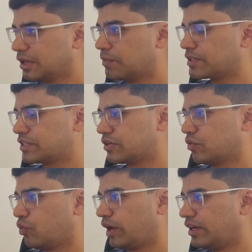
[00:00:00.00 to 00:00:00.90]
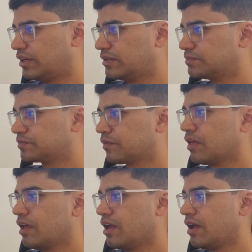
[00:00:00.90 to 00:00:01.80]
Keep pressing on wait.
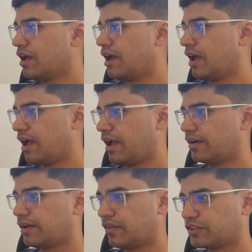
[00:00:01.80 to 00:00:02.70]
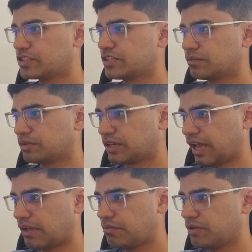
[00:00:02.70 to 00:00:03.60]
And after some
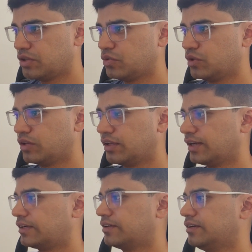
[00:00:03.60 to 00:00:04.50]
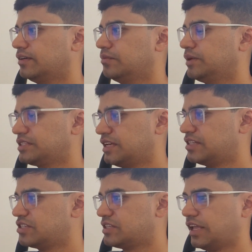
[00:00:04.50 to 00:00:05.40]
time, you will get a
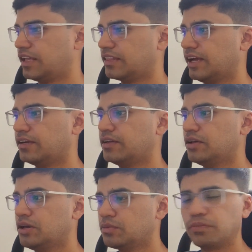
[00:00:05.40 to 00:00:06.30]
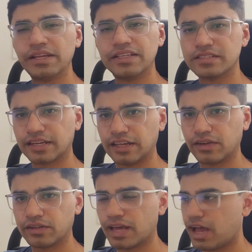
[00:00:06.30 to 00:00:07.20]
message saying that please
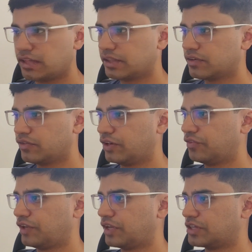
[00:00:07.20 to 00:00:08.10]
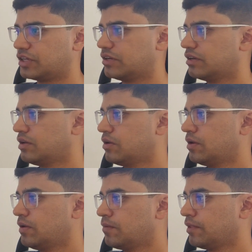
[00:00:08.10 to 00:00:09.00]
click on the Aadhaar verification.
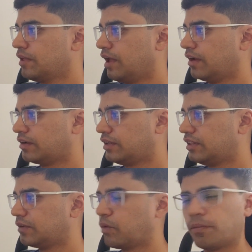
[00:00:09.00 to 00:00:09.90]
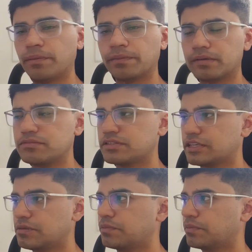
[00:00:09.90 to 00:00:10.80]
And till that pop-up comes,
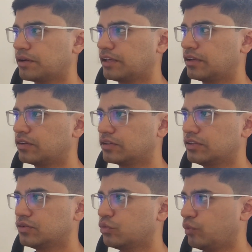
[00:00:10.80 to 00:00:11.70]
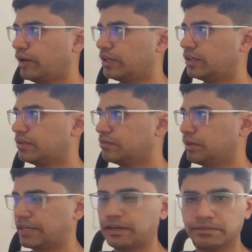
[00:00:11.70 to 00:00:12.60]
keep clicking on the wait
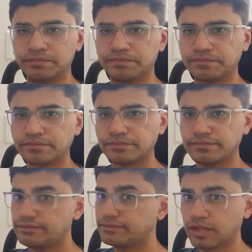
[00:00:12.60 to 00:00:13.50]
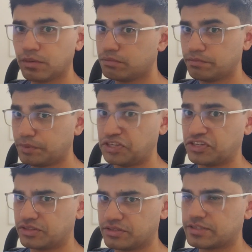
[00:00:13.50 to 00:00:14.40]
button.
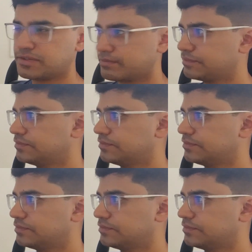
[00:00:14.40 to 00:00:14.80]
Patience.